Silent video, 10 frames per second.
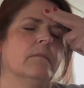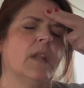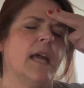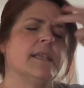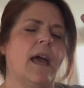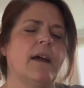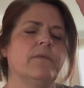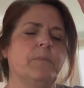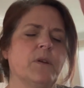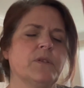
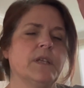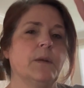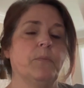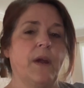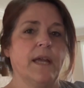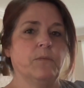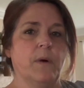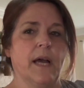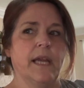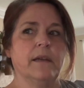I've posted a bread
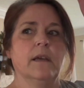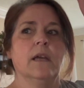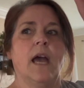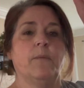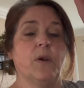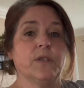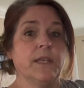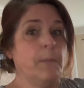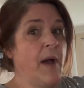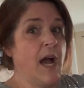one. I posted
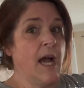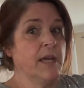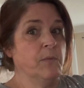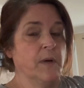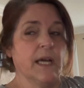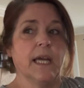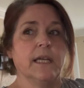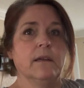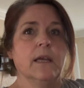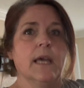the pie one.